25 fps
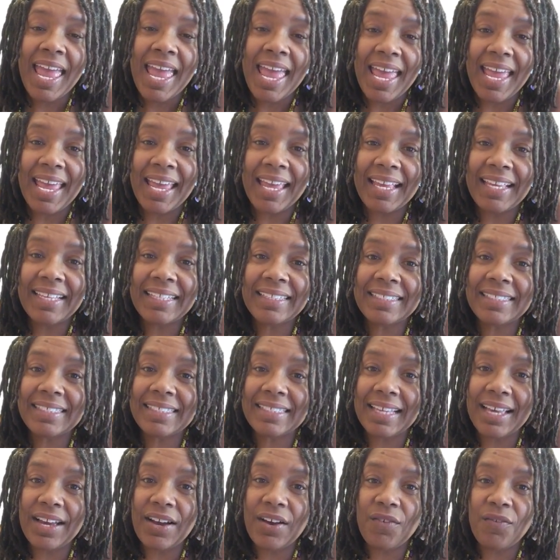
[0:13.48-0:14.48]
and
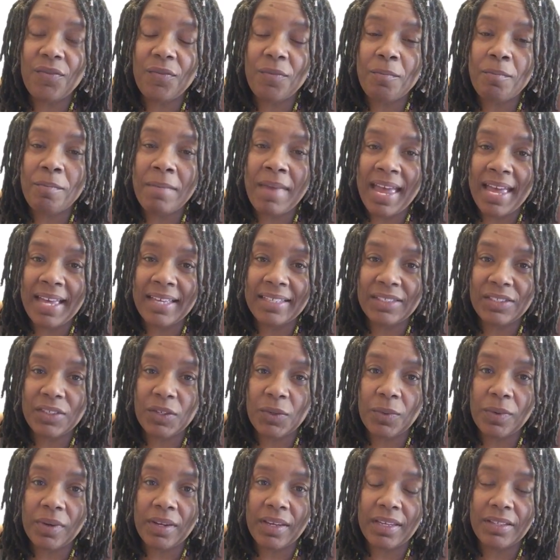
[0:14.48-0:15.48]

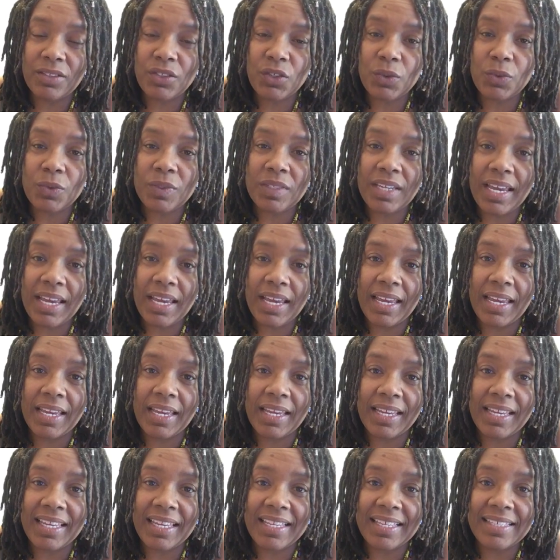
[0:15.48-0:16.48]
self-mastery.
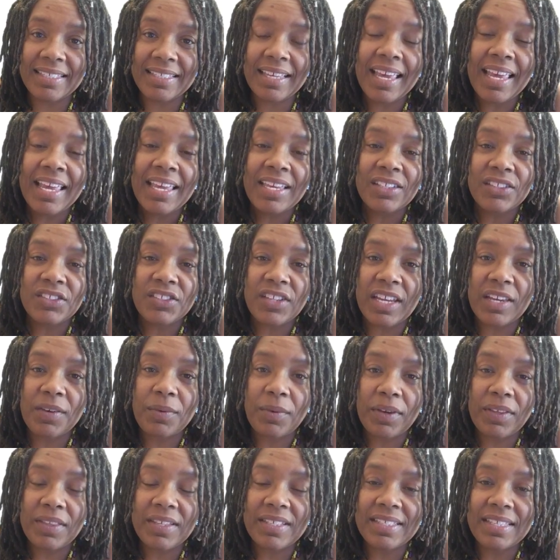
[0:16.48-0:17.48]
Today is
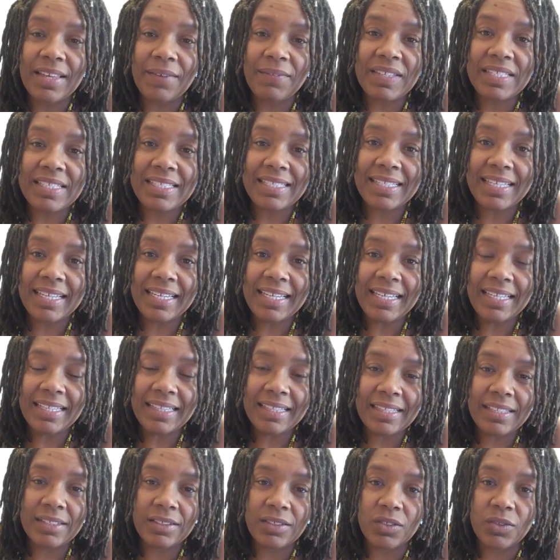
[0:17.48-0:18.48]
January the
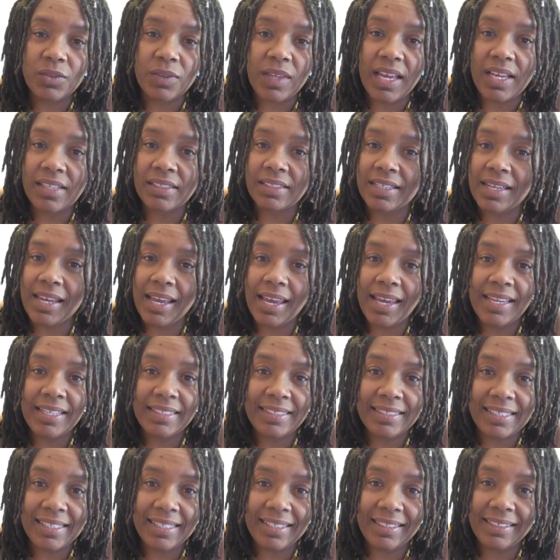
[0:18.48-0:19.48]
17th,
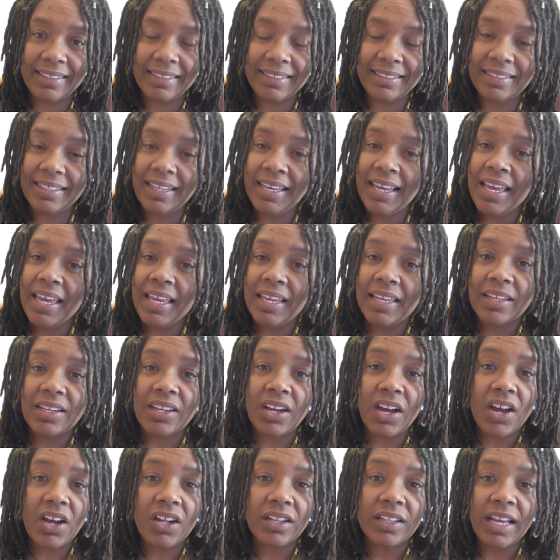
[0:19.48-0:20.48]
2018.
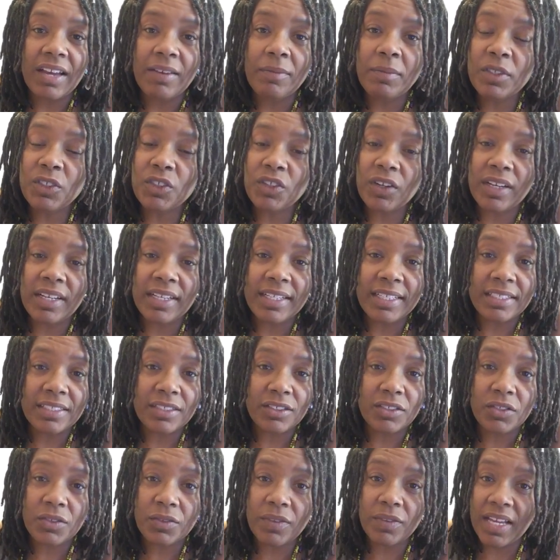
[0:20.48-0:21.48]
Y'all, I've been trying to get
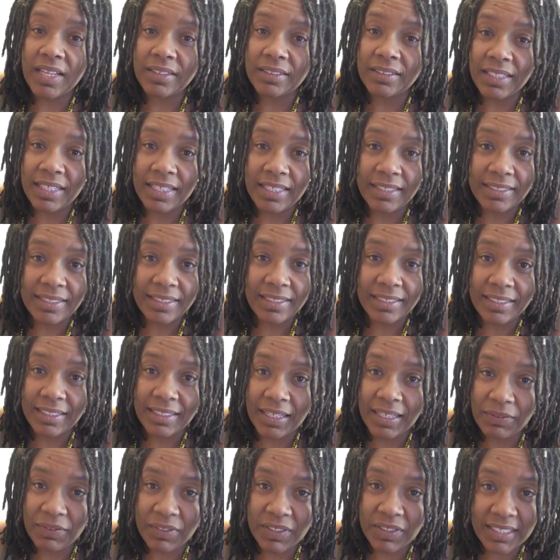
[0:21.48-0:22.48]
to 2018
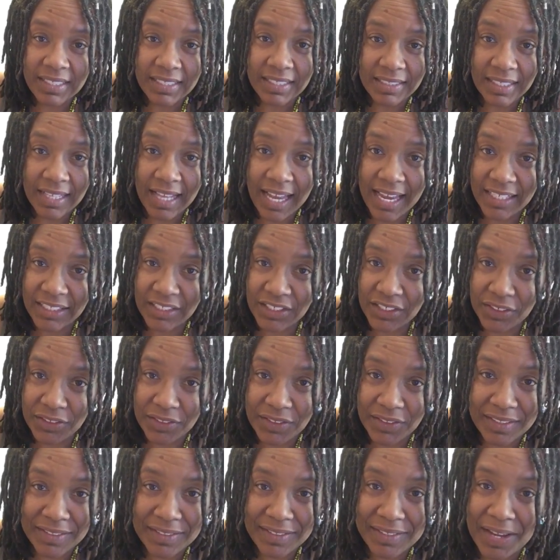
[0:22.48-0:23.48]
ever since last year
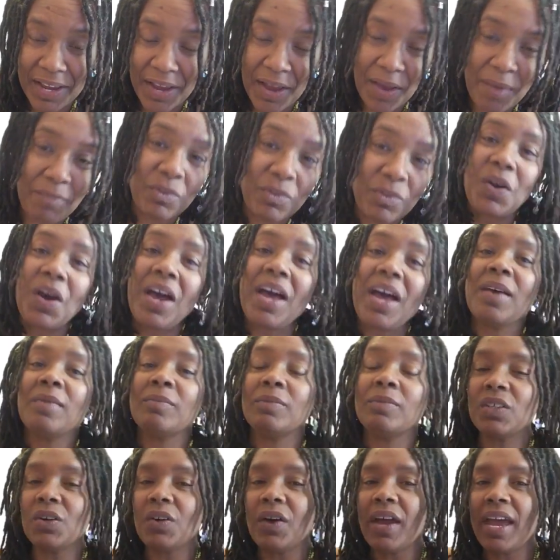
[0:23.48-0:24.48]
this time. So I am
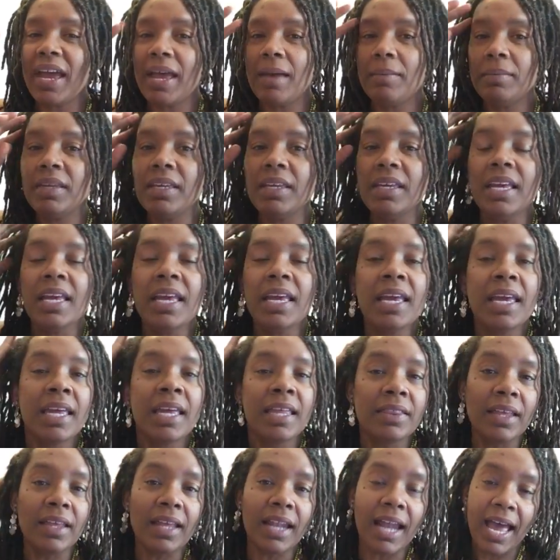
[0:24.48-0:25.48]
so happy
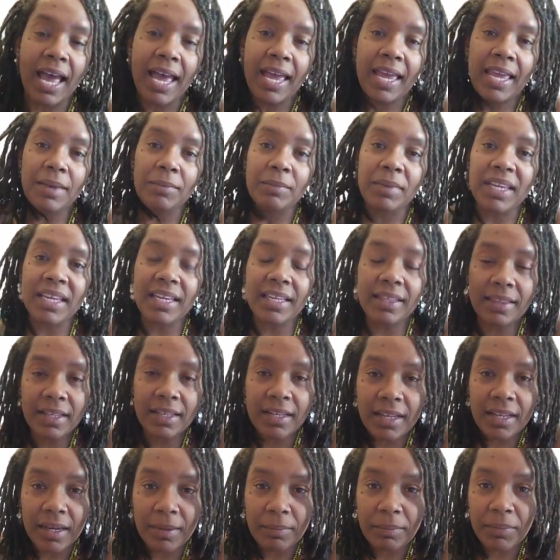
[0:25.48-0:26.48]
that I am in the
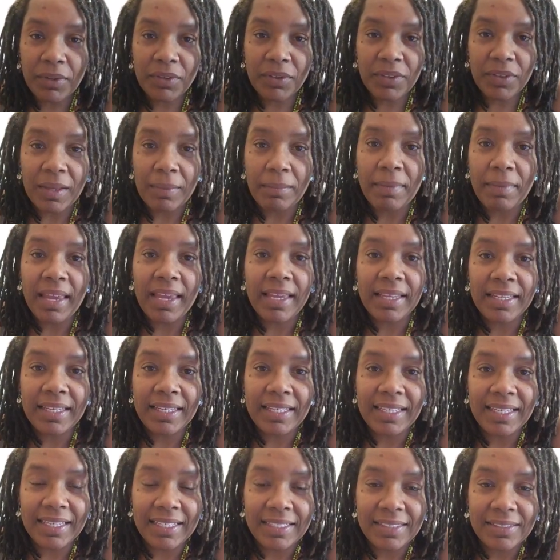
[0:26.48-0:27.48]
number that made
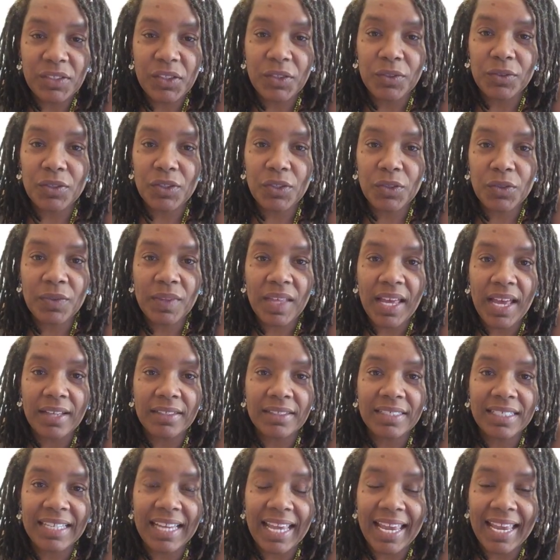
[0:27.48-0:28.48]
it into
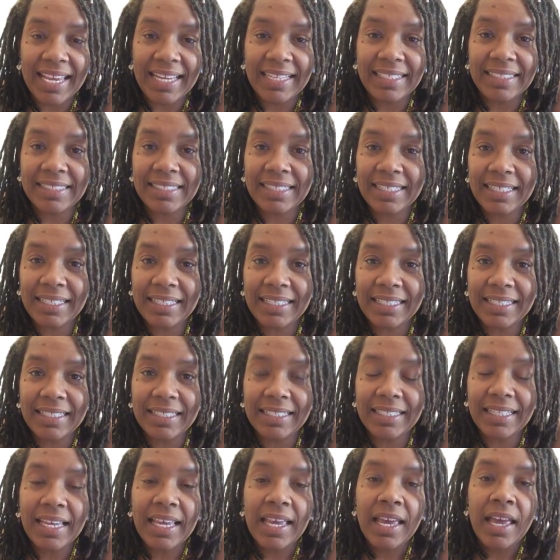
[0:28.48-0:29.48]

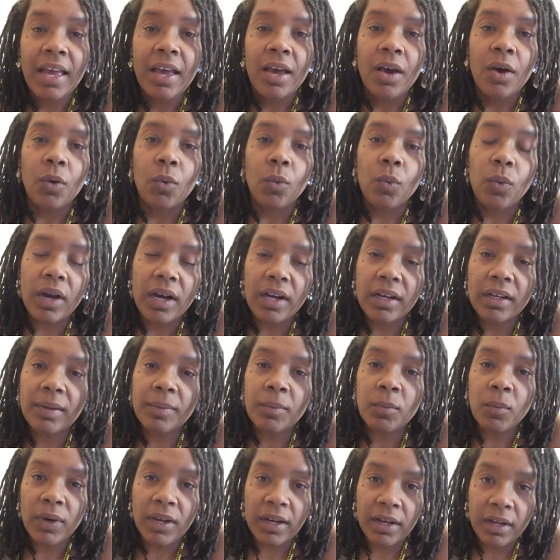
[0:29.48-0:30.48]
2018.
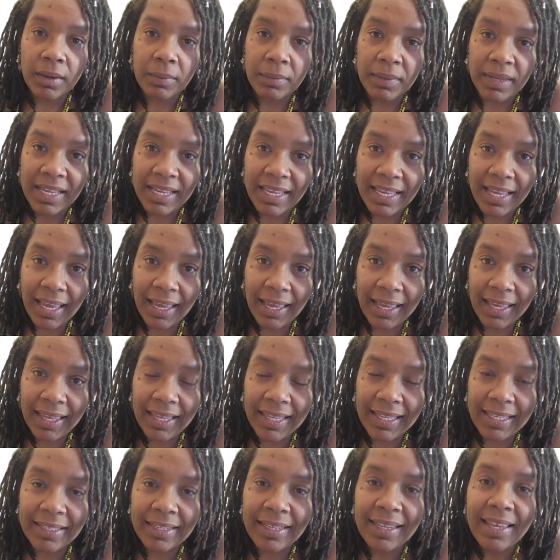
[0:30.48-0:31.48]
Welcome, welcome
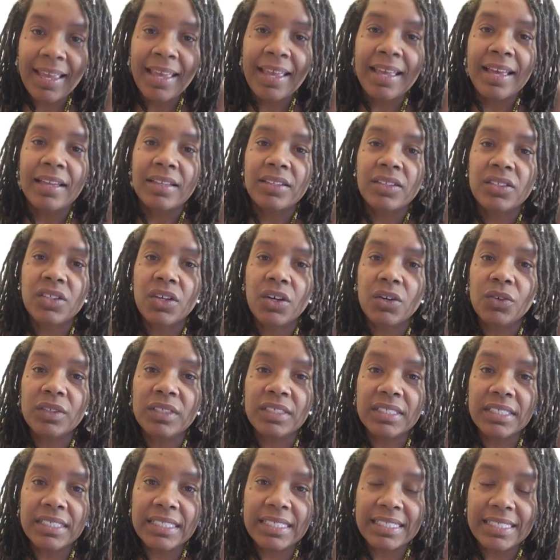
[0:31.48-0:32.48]
again. So
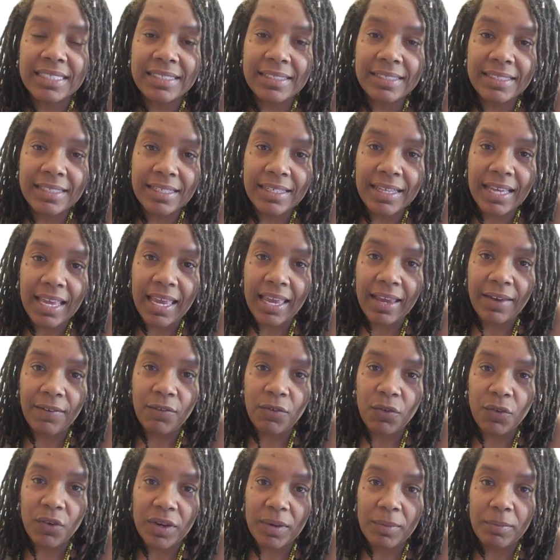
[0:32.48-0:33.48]
good to see
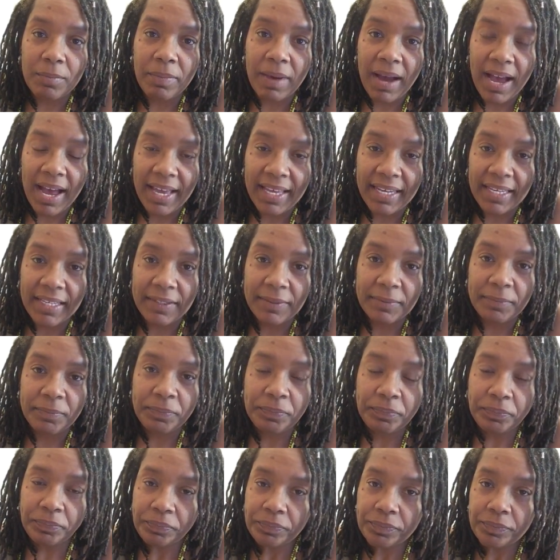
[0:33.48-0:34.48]
everybody.
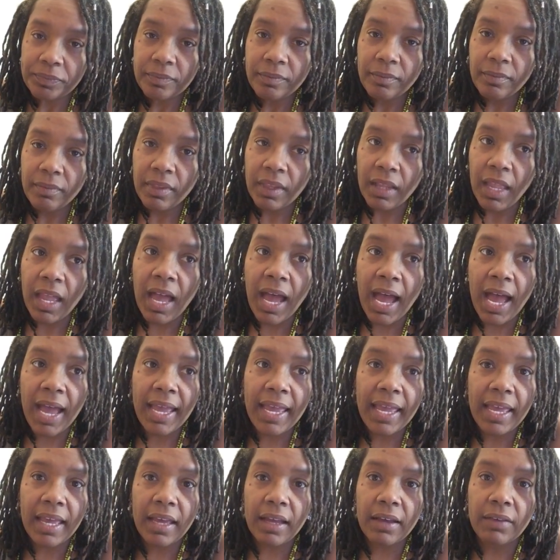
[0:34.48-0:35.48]
I
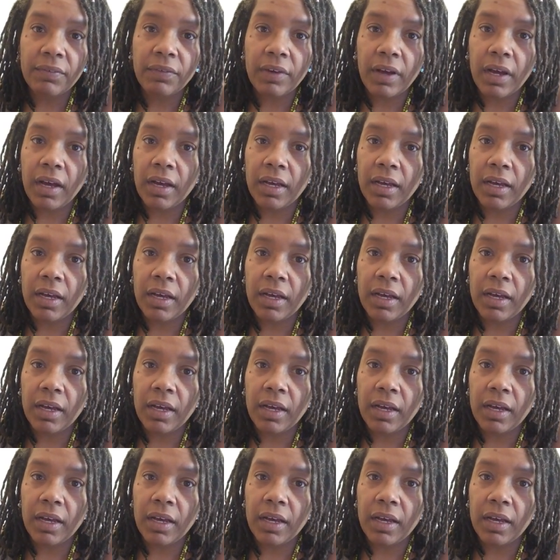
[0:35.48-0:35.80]
have